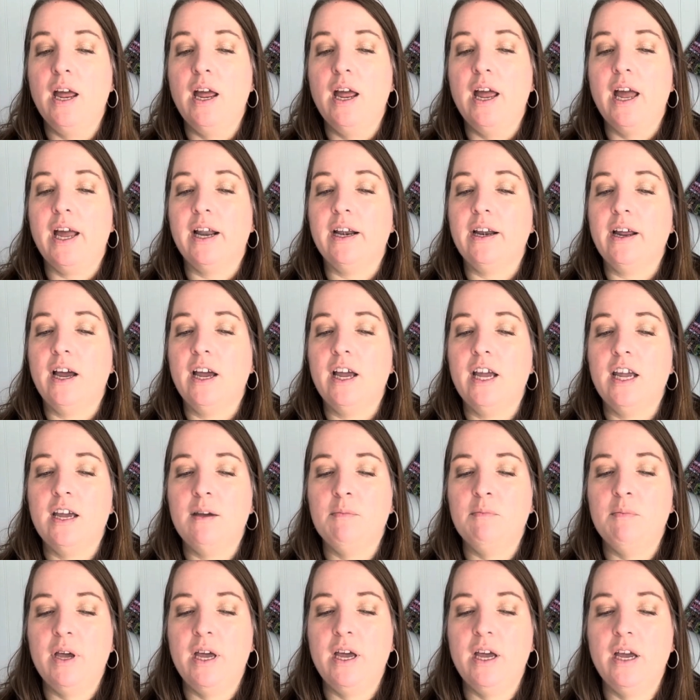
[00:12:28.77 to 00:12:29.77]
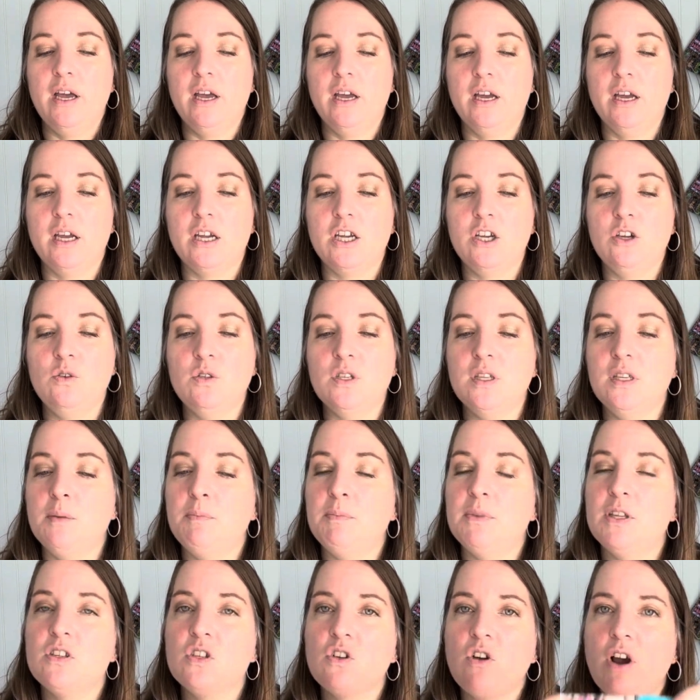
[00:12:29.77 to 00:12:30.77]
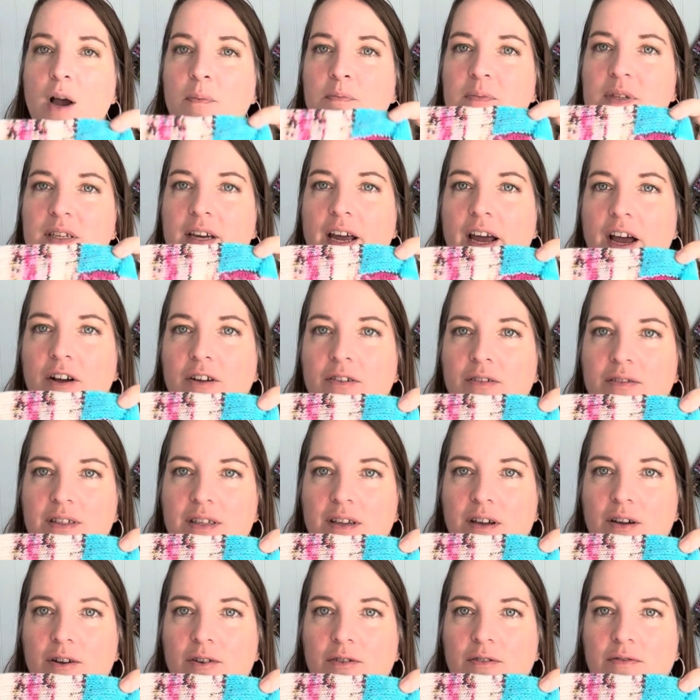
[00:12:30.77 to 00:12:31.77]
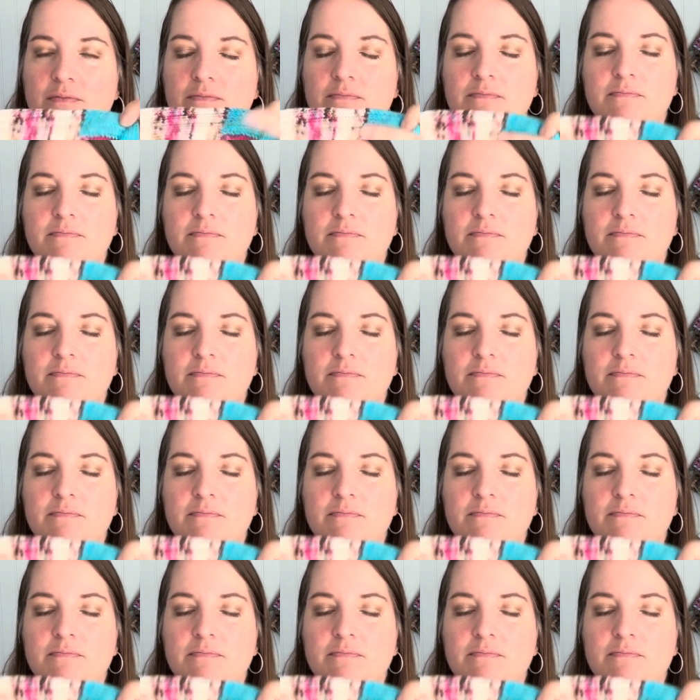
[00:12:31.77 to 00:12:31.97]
And I am using up the scraps now, so